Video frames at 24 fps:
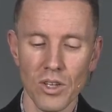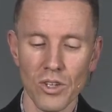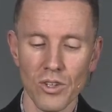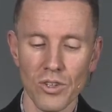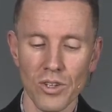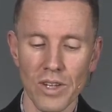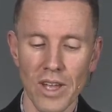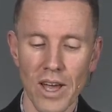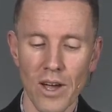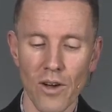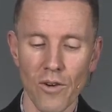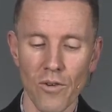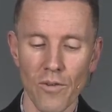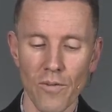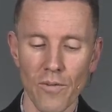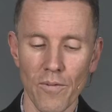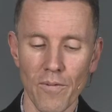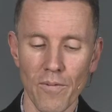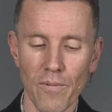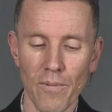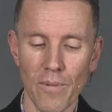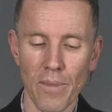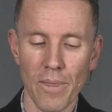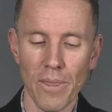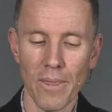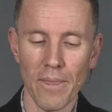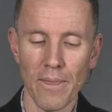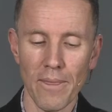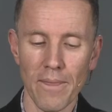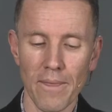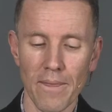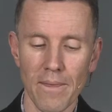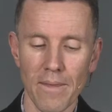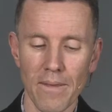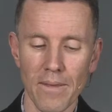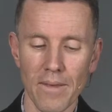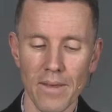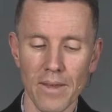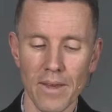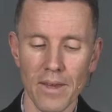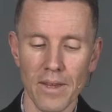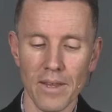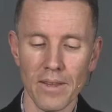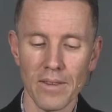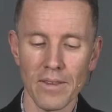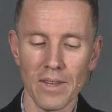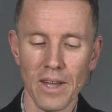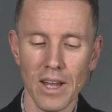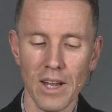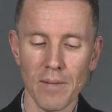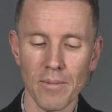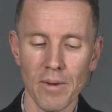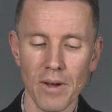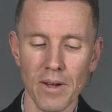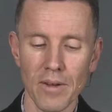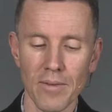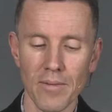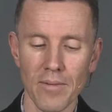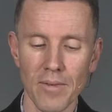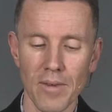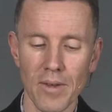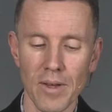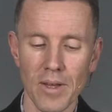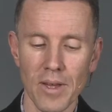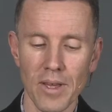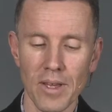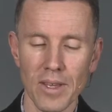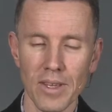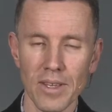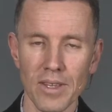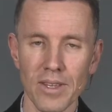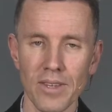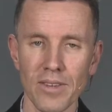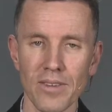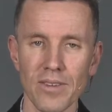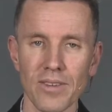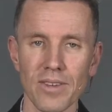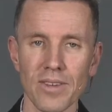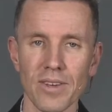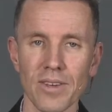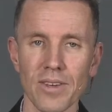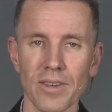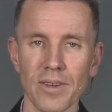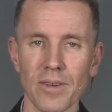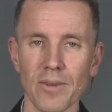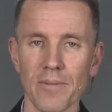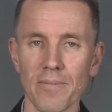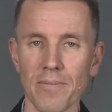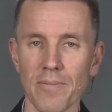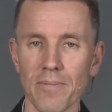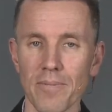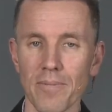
Now, daraba is a